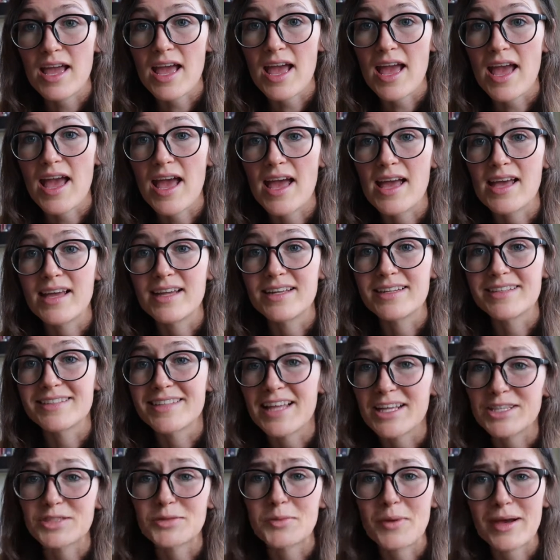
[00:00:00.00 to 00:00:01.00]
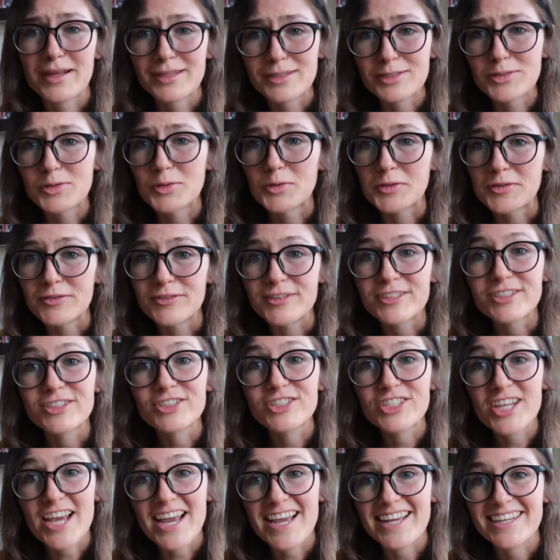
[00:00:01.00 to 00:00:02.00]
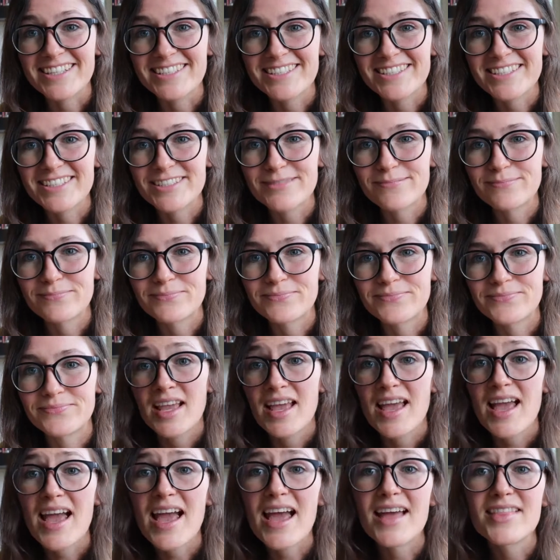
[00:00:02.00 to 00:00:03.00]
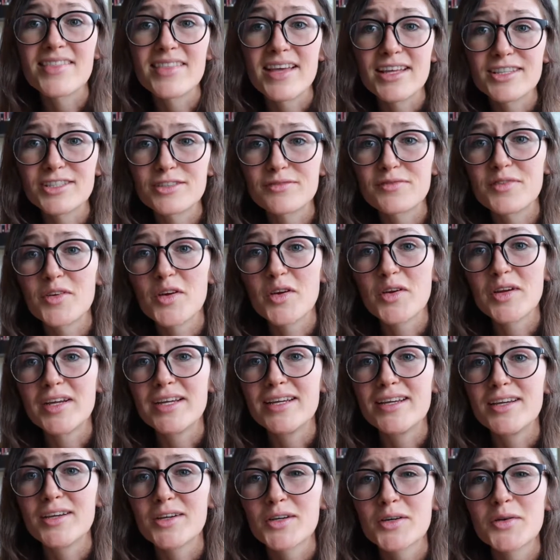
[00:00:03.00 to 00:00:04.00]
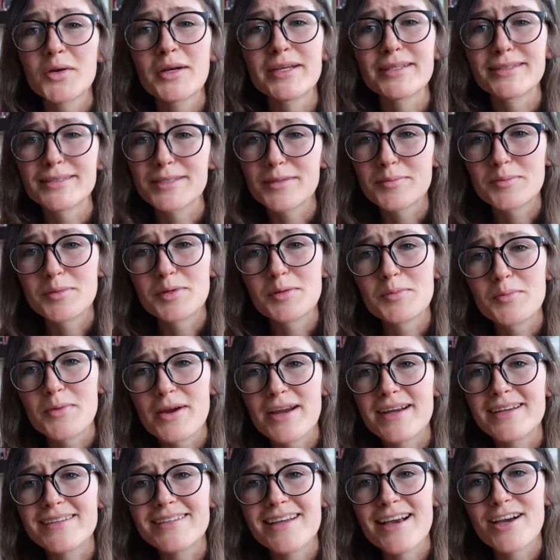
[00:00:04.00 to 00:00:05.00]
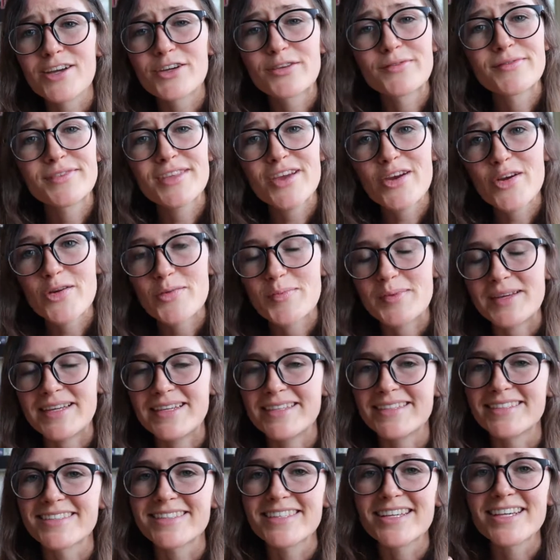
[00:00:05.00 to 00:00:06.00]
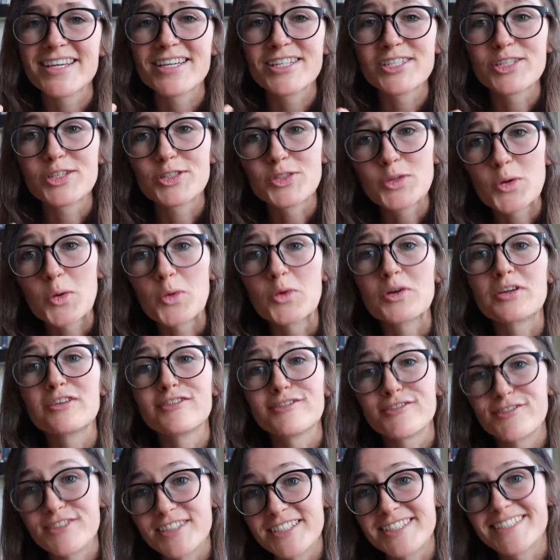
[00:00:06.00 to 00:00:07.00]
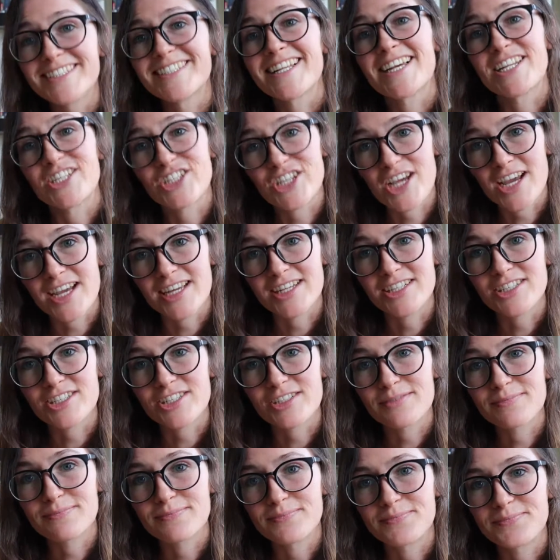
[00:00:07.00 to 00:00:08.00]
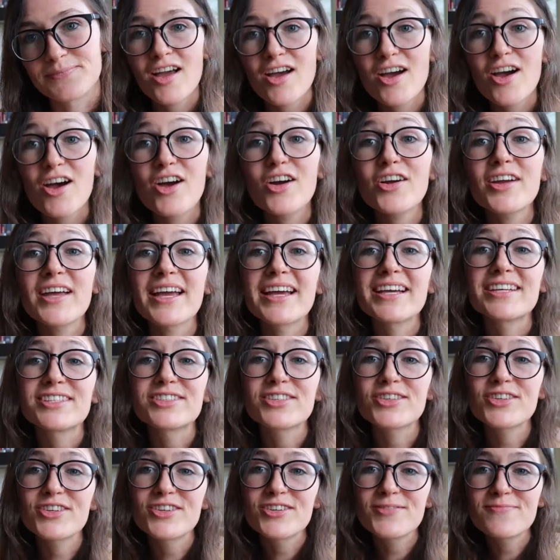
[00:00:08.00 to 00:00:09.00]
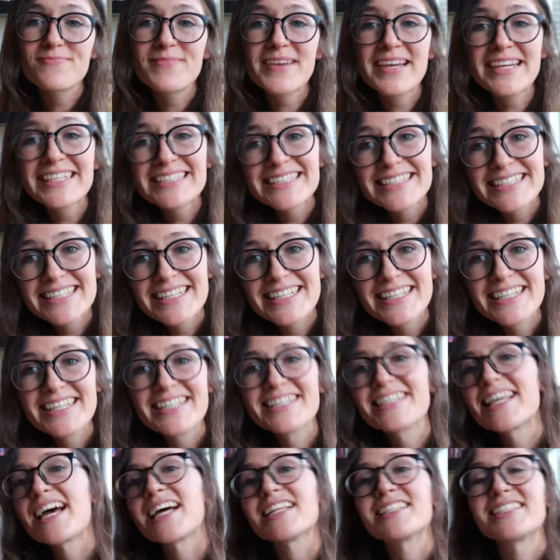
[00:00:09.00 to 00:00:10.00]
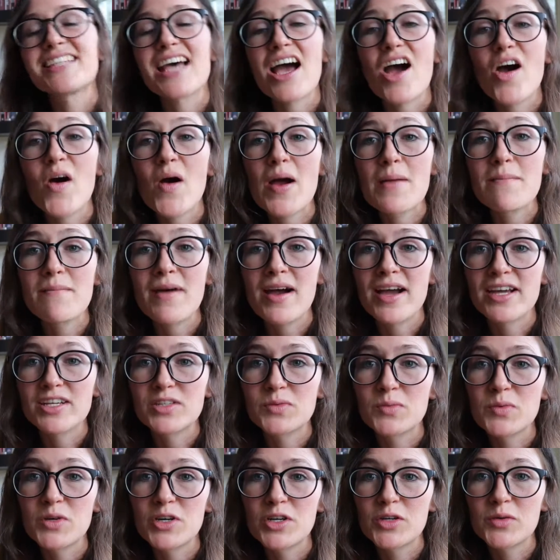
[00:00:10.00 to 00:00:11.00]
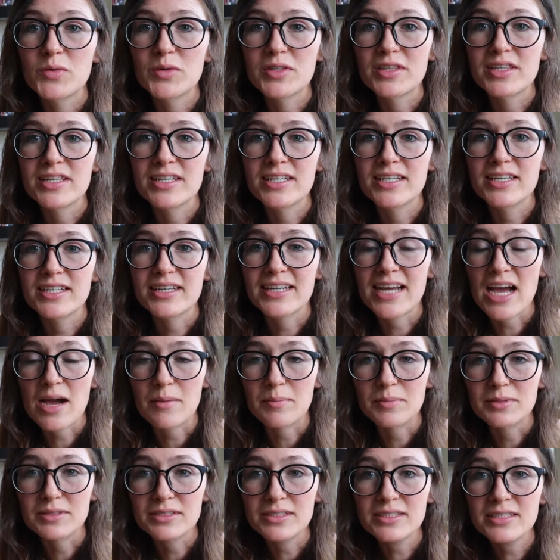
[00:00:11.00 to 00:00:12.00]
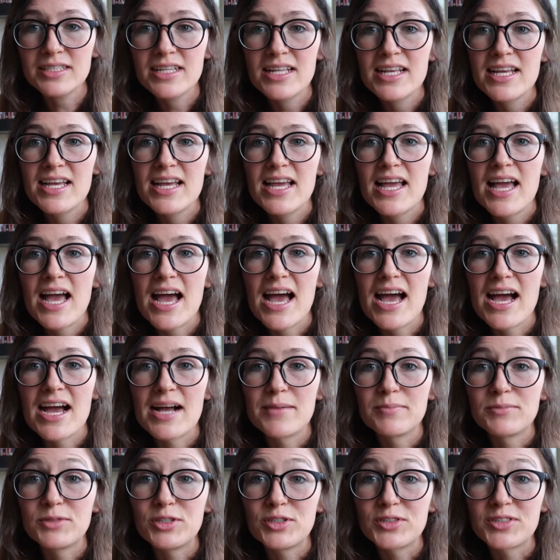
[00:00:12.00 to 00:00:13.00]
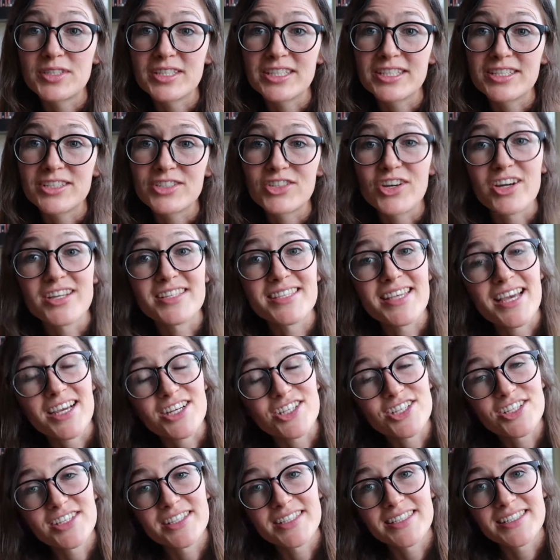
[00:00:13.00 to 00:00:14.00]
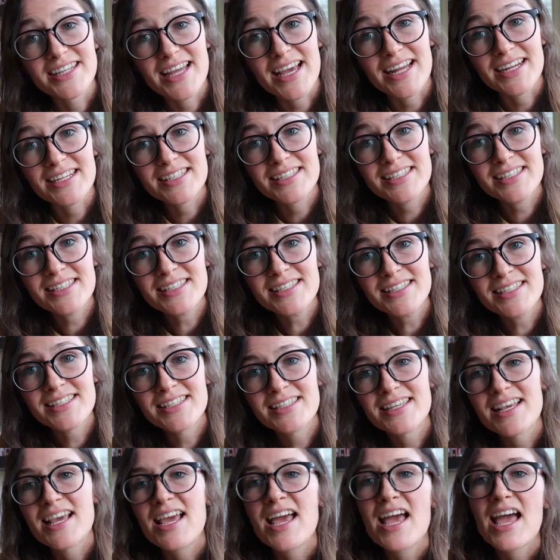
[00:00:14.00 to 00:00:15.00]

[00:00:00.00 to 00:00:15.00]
And that's why it's Talk, Feel, Change. And that's a very quick, simple breakdown of therapy, is to talk, feel, and change. Okay, so basically that's how I might work with a couple using transactional analysis.